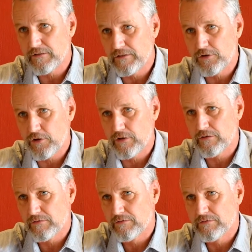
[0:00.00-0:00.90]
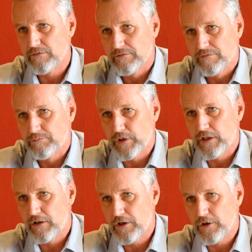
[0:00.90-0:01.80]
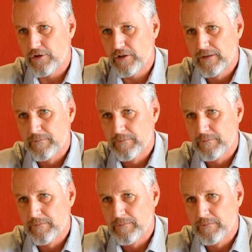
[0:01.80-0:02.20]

you can put in a load.